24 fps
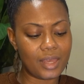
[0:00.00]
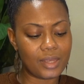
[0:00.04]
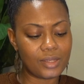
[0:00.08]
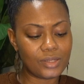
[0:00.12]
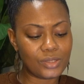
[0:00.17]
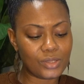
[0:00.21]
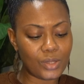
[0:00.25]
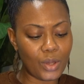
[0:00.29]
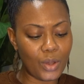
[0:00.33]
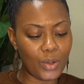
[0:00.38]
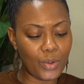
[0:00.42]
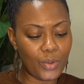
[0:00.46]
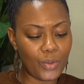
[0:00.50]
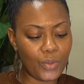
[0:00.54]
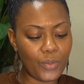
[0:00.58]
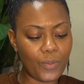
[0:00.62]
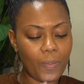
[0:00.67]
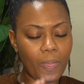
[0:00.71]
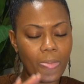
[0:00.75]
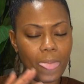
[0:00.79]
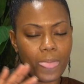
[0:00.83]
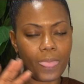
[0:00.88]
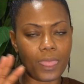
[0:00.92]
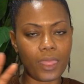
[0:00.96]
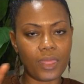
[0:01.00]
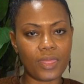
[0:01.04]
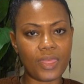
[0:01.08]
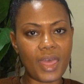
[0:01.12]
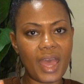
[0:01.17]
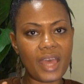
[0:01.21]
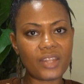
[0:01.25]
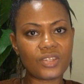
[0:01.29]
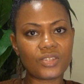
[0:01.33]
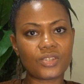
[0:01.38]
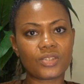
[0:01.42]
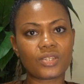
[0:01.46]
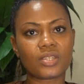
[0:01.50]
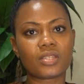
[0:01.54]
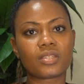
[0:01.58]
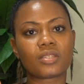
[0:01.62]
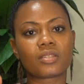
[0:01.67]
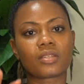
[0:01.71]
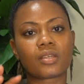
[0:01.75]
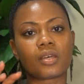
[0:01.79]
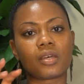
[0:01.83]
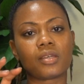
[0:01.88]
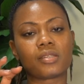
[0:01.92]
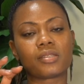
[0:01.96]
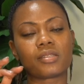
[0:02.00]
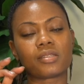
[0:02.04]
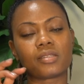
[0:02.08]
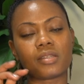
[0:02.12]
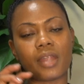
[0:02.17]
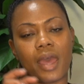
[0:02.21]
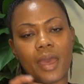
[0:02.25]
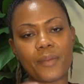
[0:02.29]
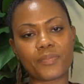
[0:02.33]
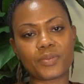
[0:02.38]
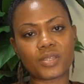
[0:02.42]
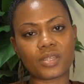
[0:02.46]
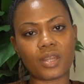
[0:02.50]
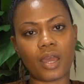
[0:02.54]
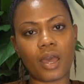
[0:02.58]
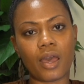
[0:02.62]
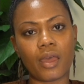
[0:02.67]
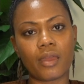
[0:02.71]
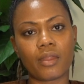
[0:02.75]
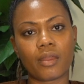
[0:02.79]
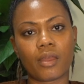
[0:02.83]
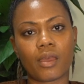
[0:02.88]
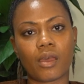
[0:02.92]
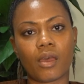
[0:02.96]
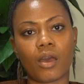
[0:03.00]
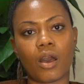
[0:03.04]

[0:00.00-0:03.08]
So that's just a snapshot